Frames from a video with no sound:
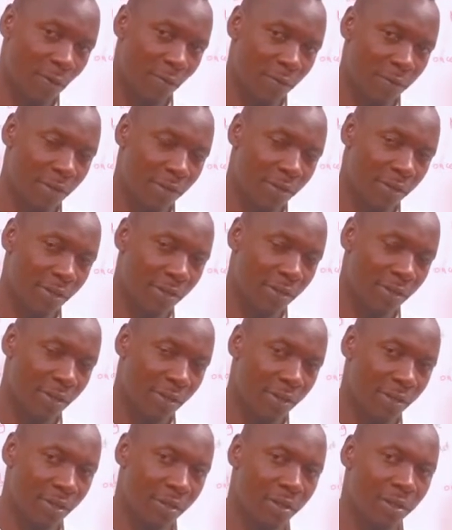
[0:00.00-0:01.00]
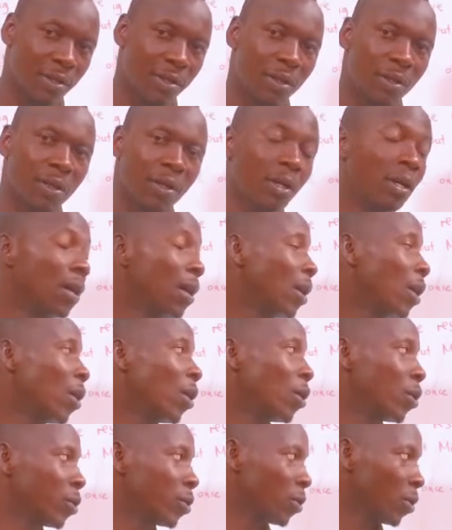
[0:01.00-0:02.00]
of diseases.
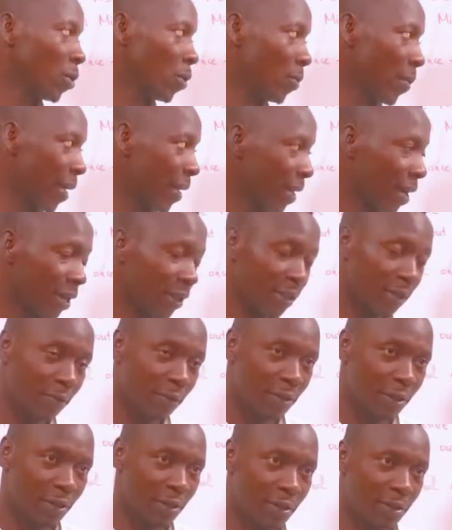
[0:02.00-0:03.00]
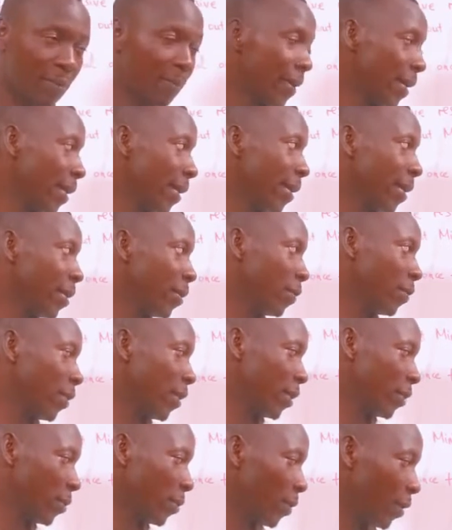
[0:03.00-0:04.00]
Also, mining activities may lead to
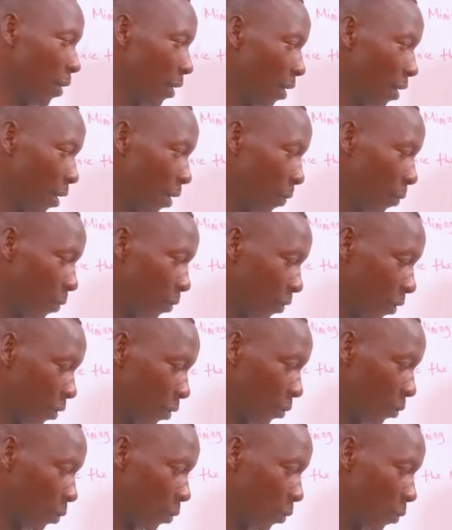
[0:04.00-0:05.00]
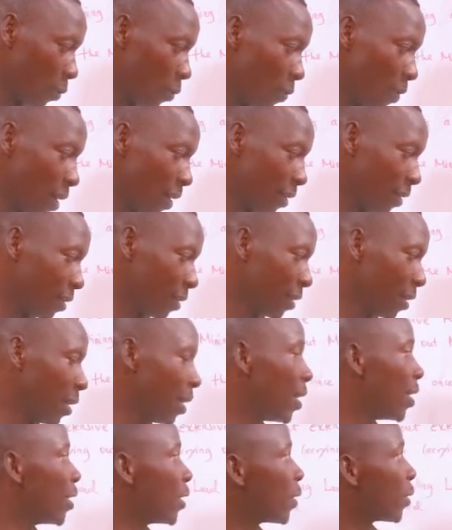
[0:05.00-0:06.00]
the soil erosion. So
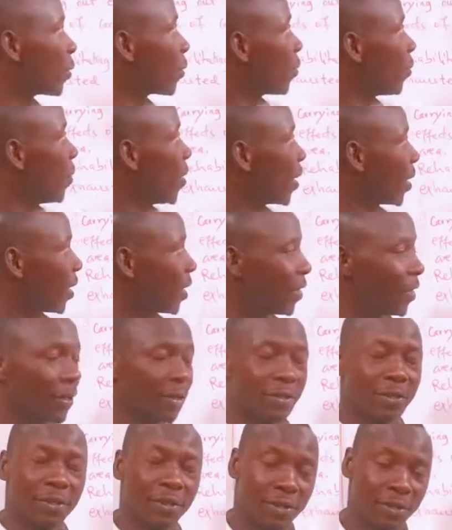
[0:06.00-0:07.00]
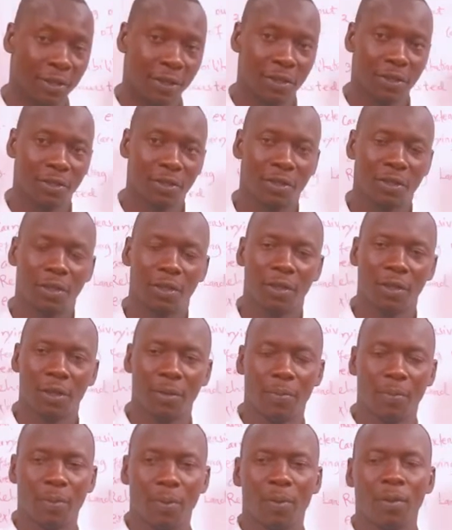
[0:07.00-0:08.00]
through making this research, the